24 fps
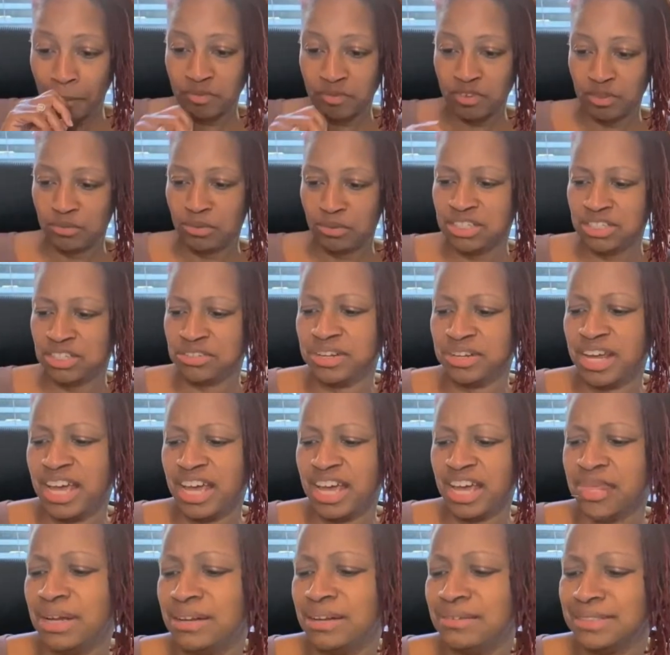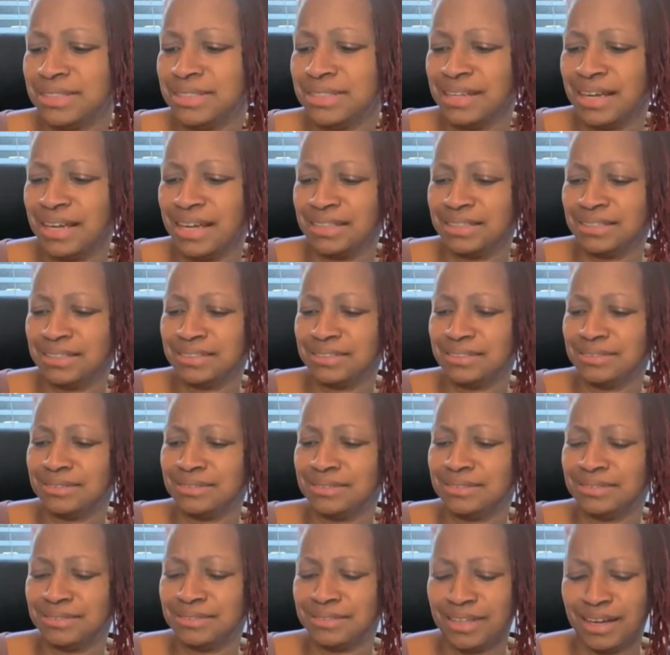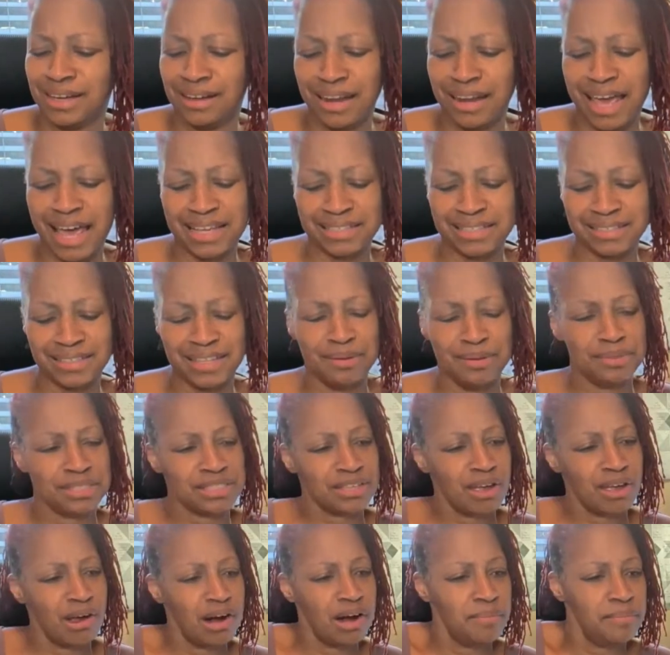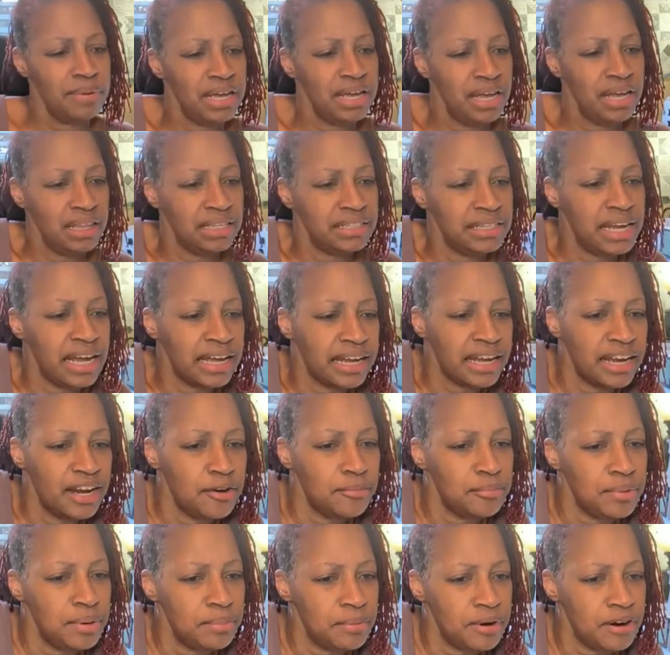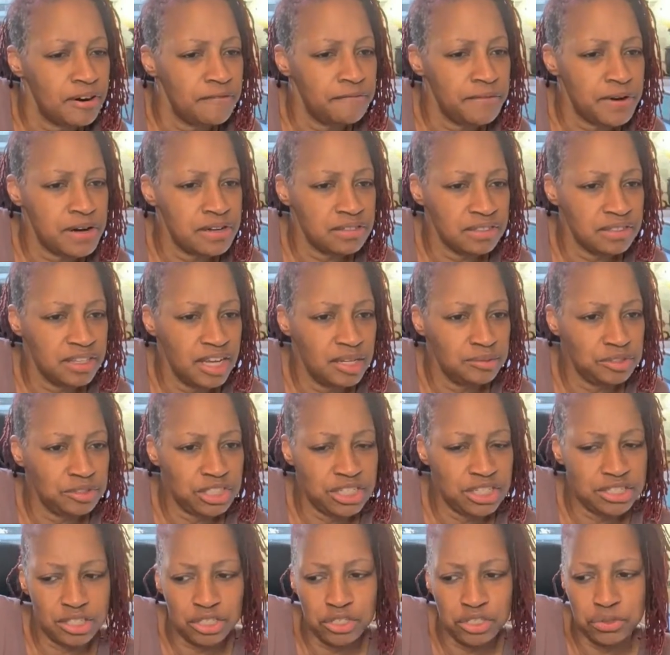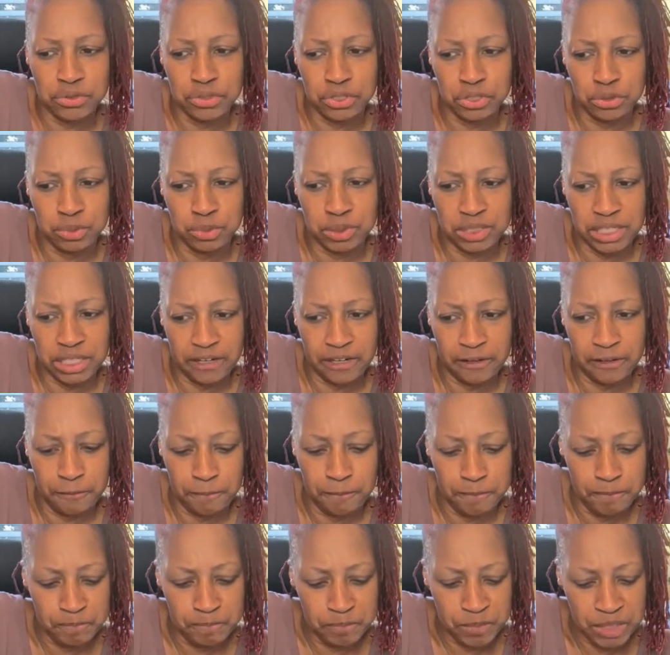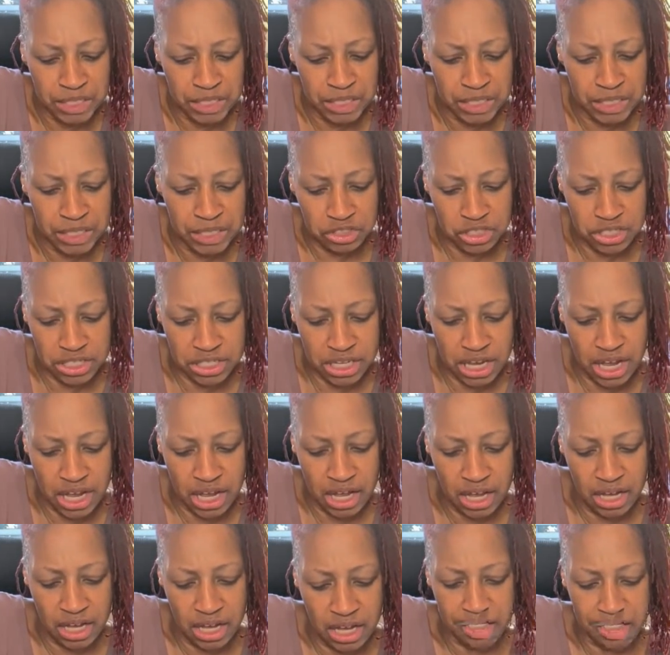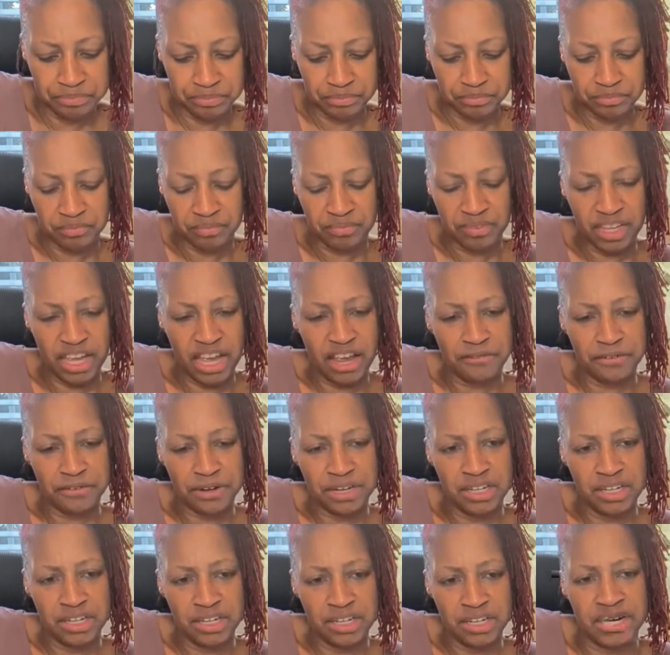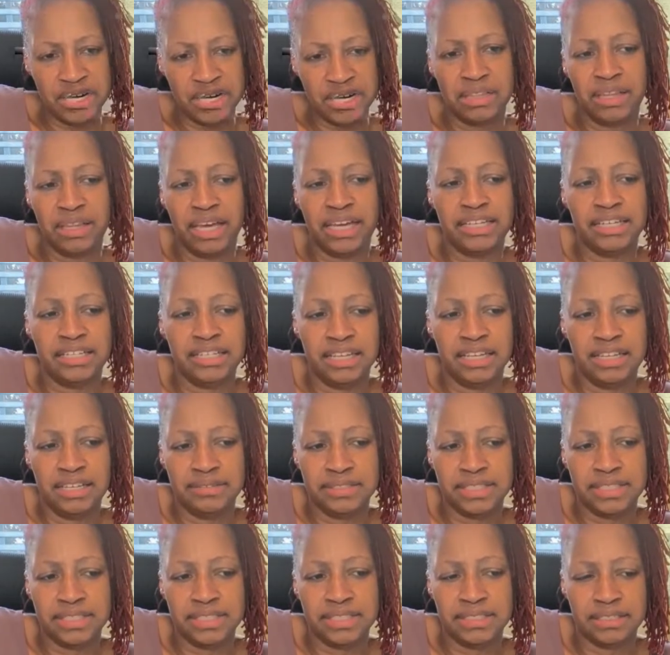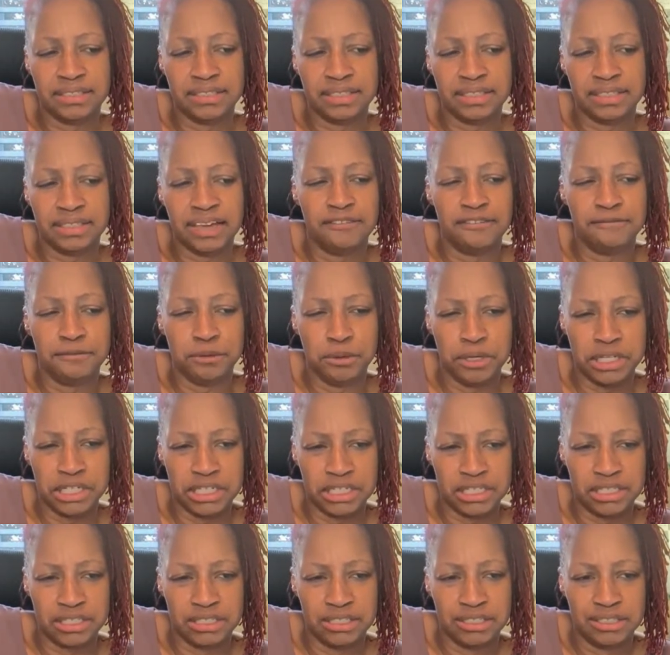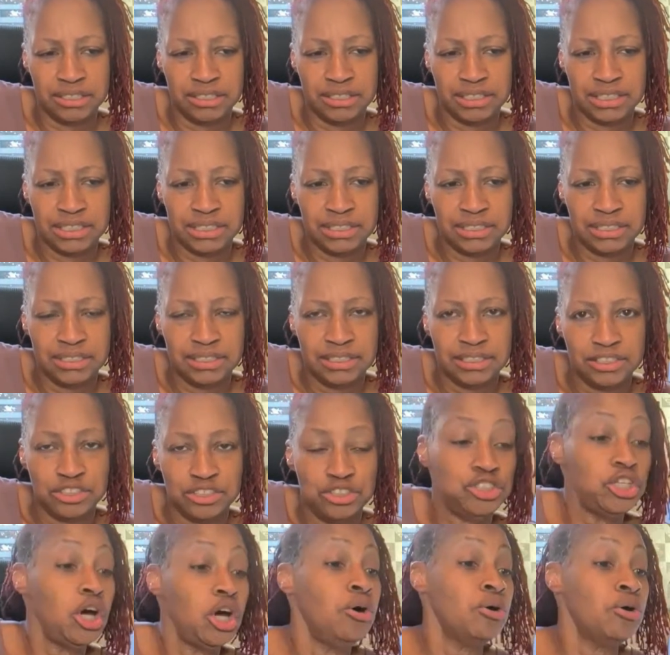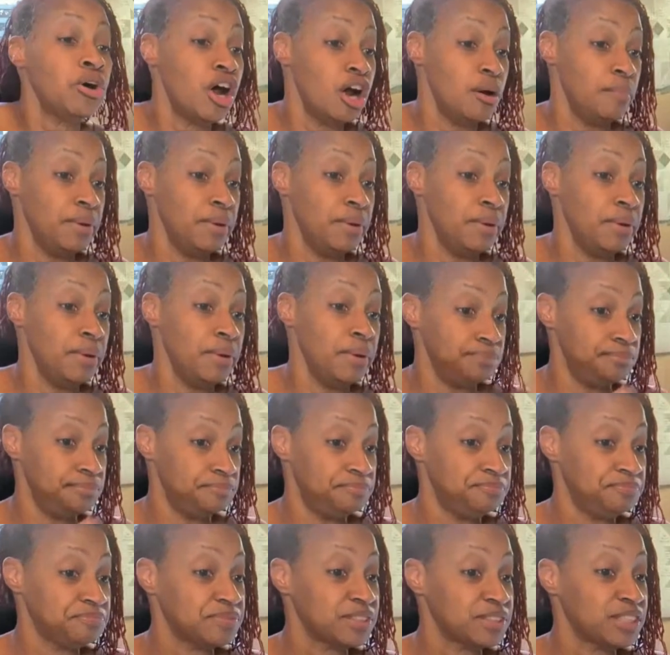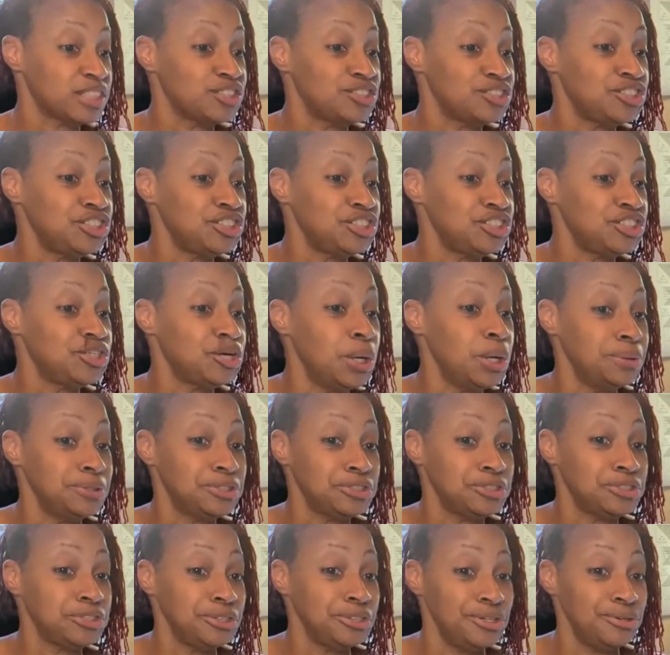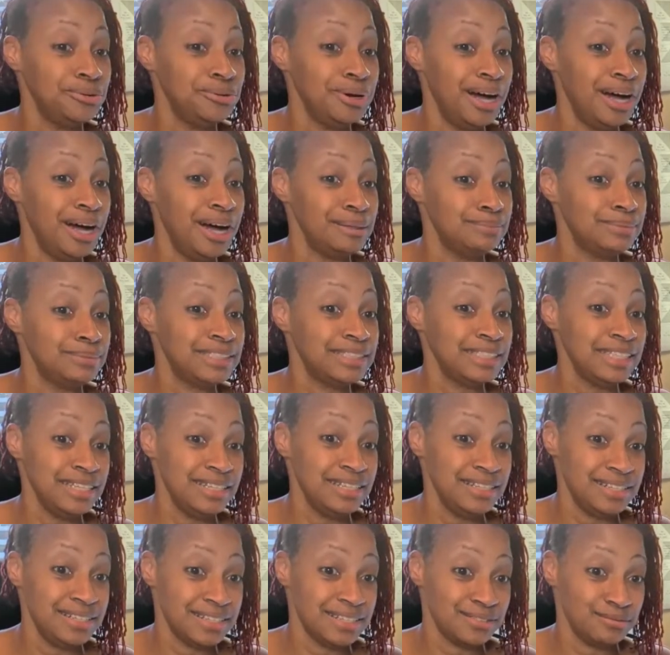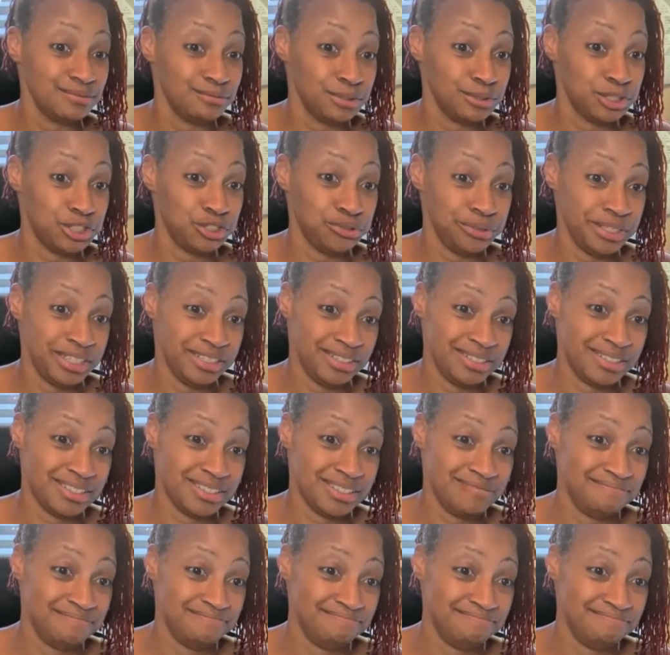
What's her name? What's her name? Her last name is Carmel, and I can't remember her first name. She has a YouTube channel. She's a African American lady that lives in California. Joe Carmel. She goes to T's retreats.